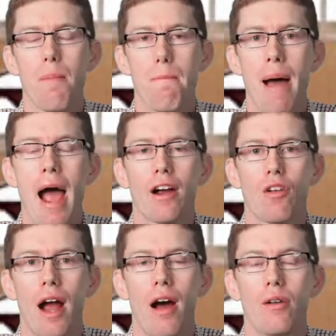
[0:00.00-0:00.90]

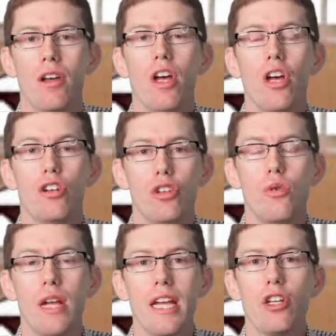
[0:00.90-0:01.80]
background
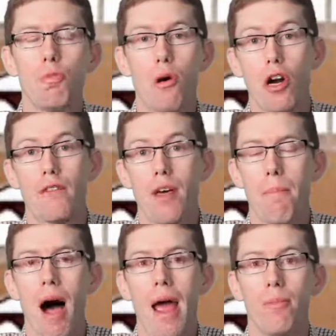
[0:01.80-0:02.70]
to each book of the
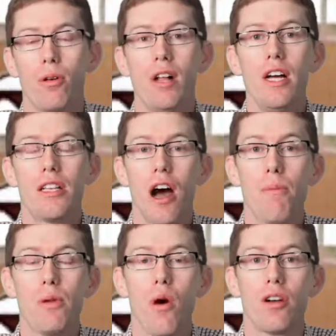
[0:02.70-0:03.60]
Bible to
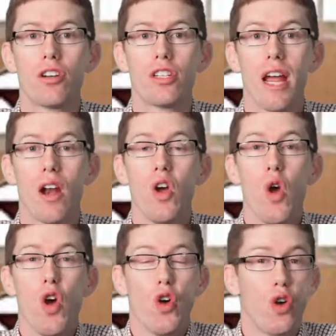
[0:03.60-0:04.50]
help you understand
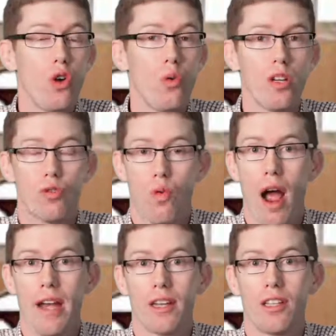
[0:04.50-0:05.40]
who is
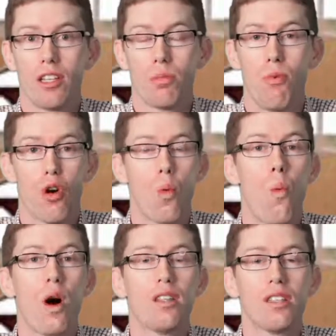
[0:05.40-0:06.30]
writing this book?
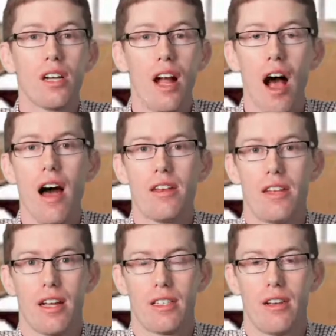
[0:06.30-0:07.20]
What's the
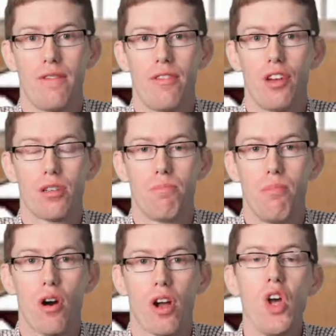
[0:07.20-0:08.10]
context of this
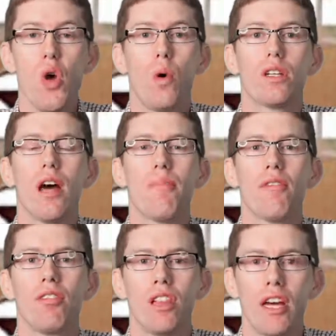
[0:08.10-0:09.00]
book? What type
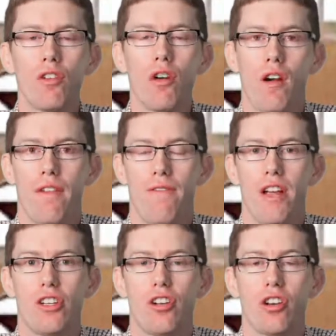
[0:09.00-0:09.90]
of literary
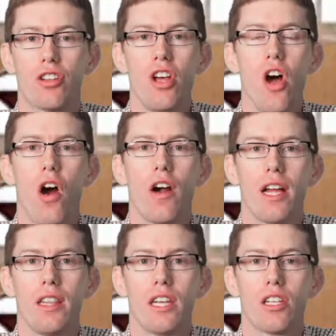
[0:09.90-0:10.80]
features are
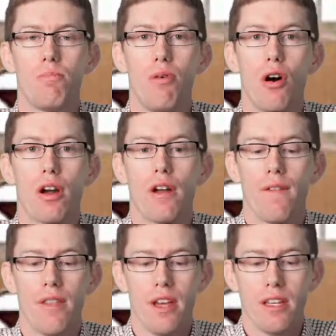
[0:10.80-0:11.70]
in this book?
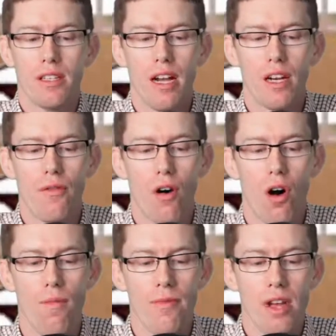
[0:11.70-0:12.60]
Second of
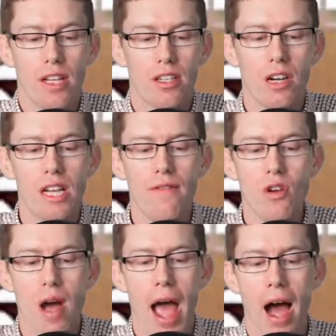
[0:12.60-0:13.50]
all, it's going to give
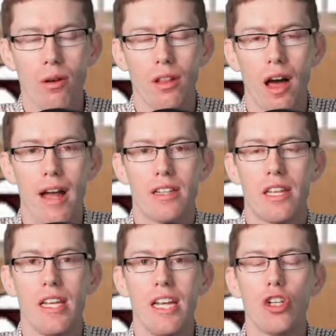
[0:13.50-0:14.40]
you outlines
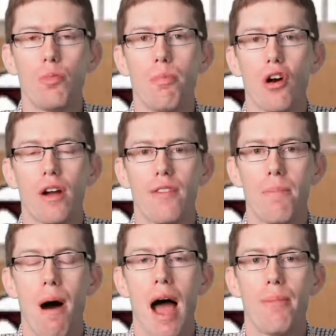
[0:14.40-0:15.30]
to each book of the
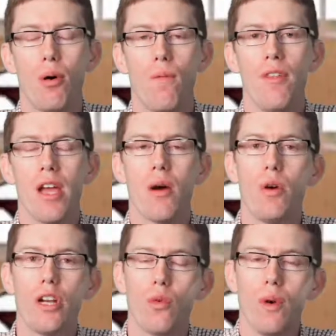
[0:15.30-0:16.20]
Bible. And
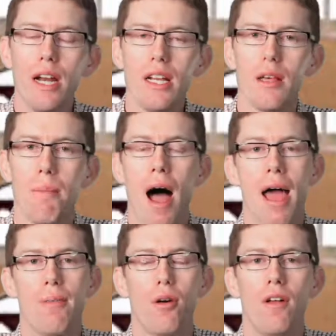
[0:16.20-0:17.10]
when you're reading the
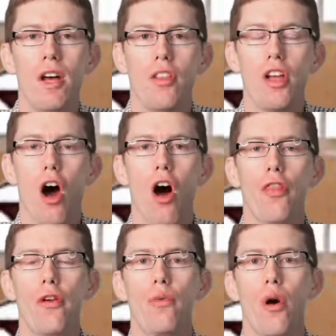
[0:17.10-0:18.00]
Bible, the
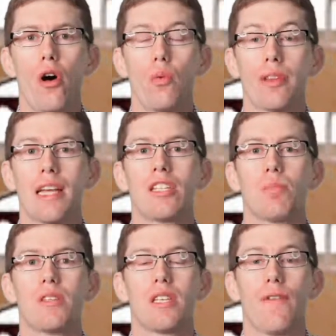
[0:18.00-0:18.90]
author wrote with a
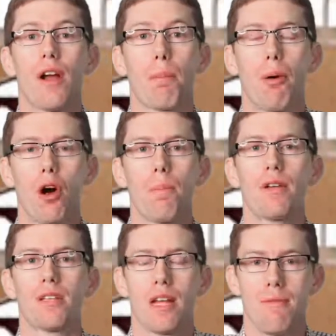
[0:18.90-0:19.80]
specific
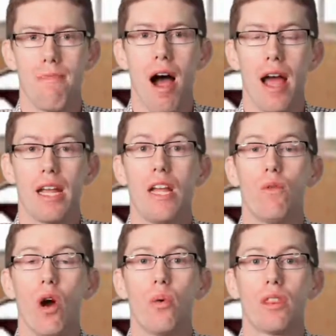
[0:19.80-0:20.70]
purpose in mind. He
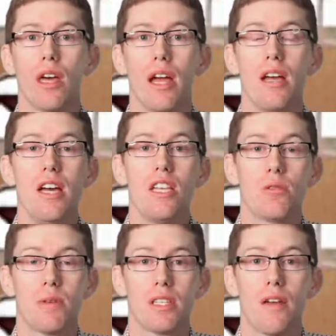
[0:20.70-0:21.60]
wrote with a
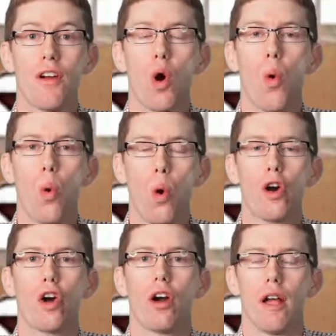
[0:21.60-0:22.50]
specific
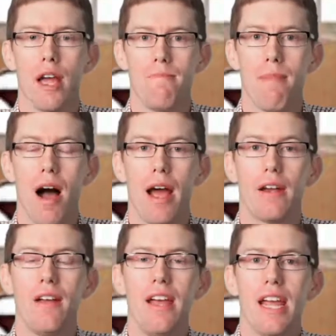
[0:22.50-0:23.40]
order in
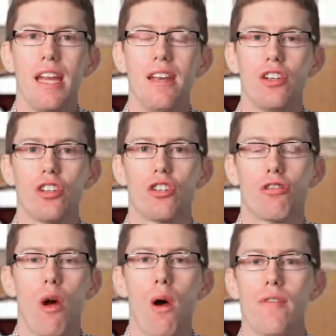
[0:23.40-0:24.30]
mind. He didn't just
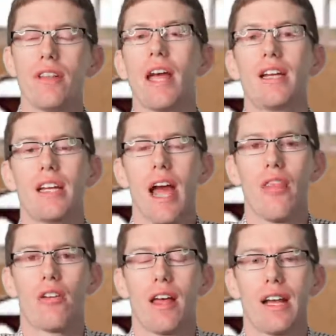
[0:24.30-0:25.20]
throw everything
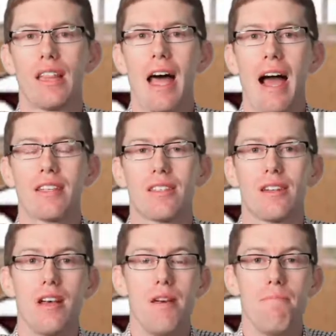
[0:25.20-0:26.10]
together like a
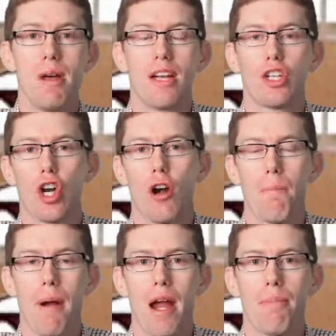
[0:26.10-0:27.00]
last-minute term
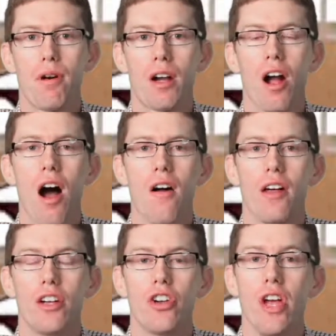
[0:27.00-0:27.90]
paper in
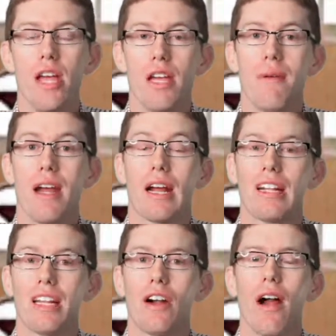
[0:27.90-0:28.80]
college. He made a
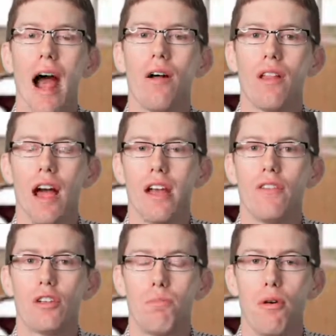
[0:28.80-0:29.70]
clear outline of
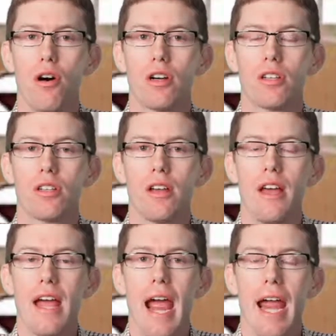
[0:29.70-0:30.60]
his books.
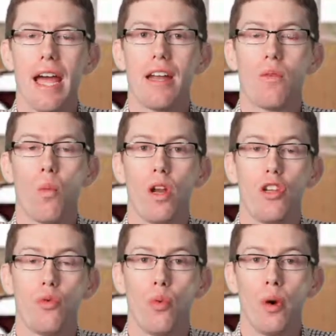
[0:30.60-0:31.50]
And when
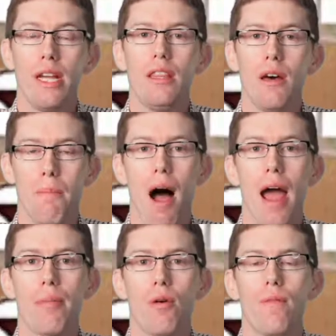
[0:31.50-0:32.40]
you read the
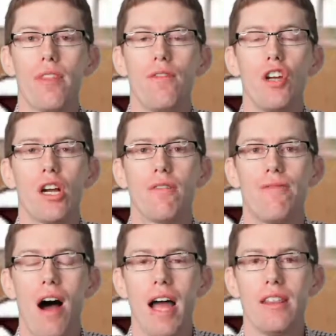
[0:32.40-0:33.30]
Bible, if you can
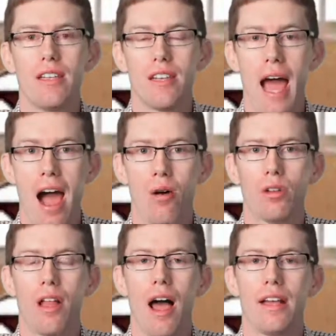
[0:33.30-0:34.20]
find these
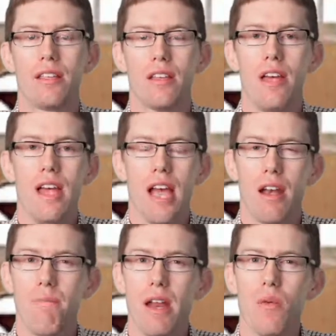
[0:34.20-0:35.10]
outlines,
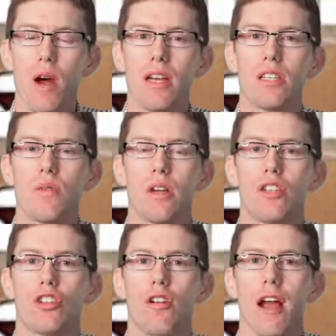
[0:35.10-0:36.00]
in many ways,
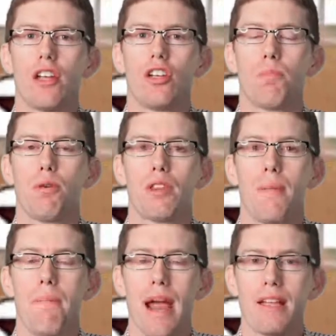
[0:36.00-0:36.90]
it's trying to just put the
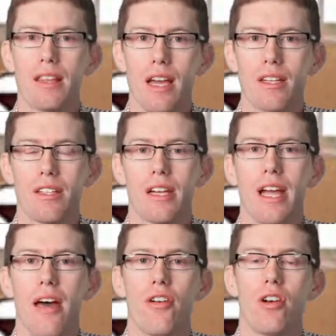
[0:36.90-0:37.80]
main things
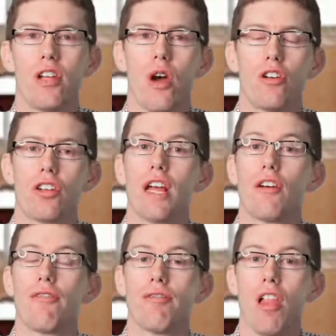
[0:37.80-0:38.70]
together and you understand
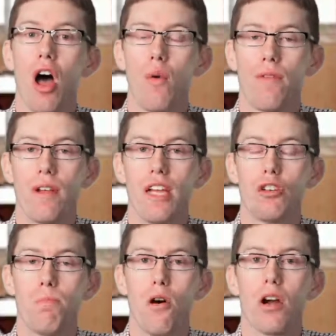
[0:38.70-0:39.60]
the flow of
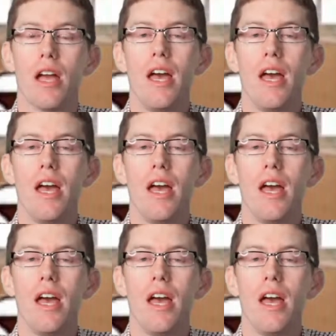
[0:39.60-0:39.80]
each book,